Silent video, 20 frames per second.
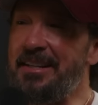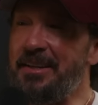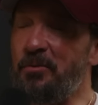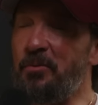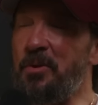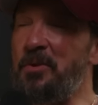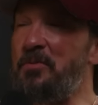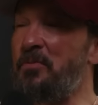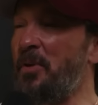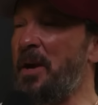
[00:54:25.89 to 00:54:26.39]

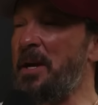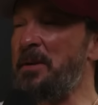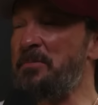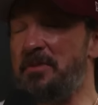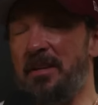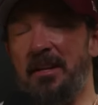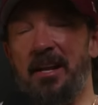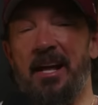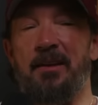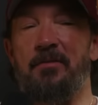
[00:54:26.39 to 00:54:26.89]
reframe
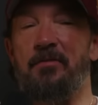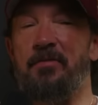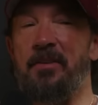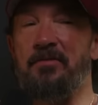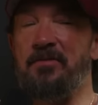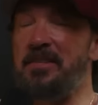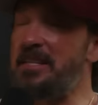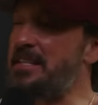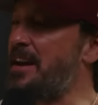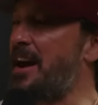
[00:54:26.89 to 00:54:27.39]
today
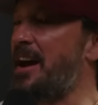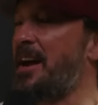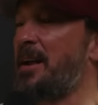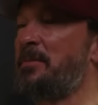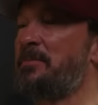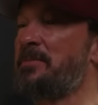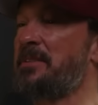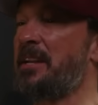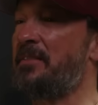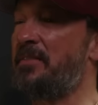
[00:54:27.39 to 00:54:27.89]
50
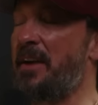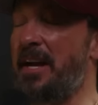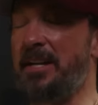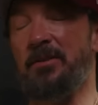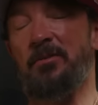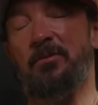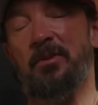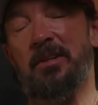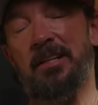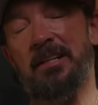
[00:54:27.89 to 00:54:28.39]
times, and I've had
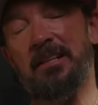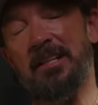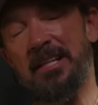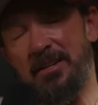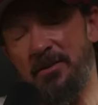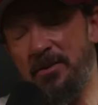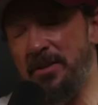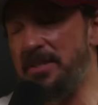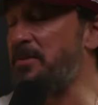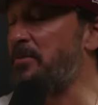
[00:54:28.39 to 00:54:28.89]
to really
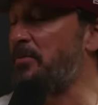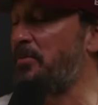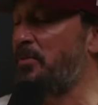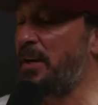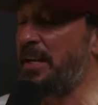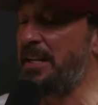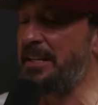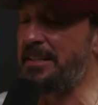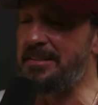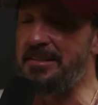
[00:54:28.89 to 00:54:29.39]
lean on some
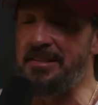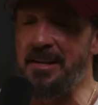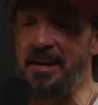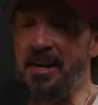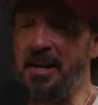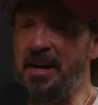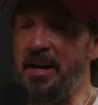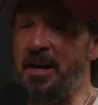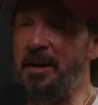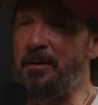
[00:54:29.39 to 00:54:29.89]
friends.
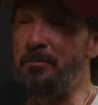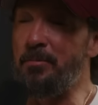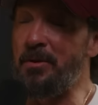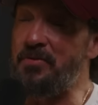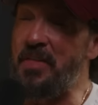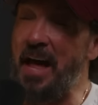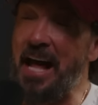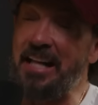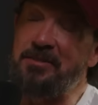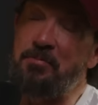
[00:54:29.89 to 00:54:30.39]

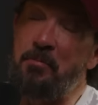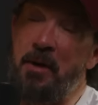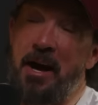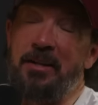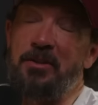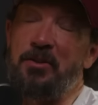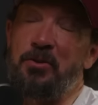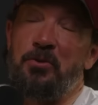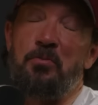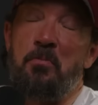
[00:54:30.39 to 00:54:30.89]
But that's
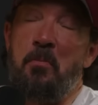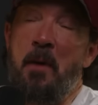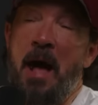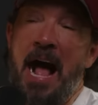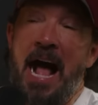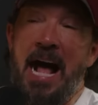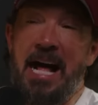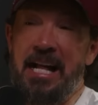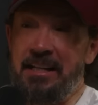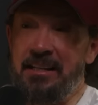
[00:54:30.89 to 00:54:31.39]
my new
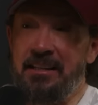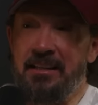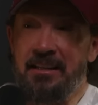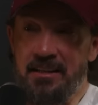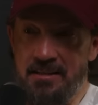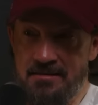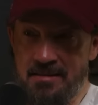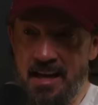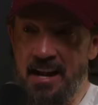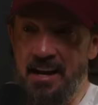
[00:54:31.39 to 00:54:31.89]
bad
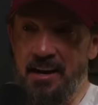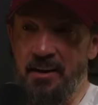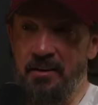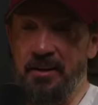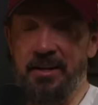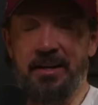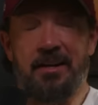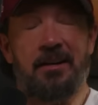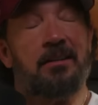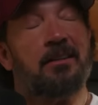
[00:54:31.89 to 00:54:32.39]
in that
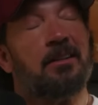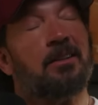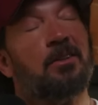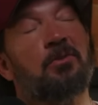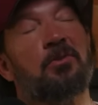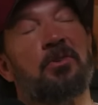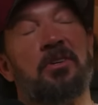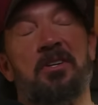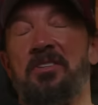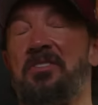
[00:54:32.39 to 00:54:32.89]
area.
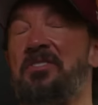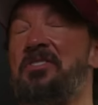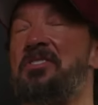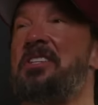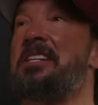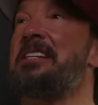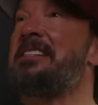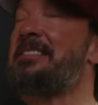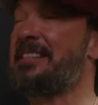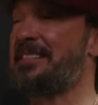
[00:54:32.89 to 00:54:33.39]
Lord
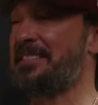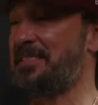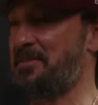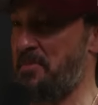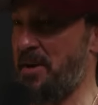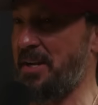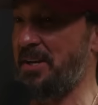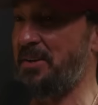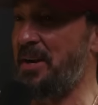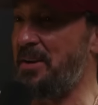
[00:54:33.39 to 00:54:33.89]
Jesus,
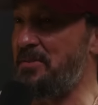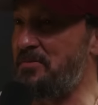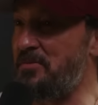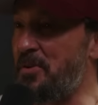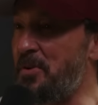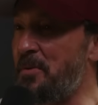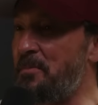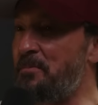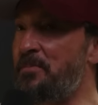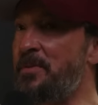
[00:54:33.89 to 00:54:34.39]
am I
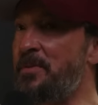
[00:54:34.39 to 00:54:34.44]
grateful?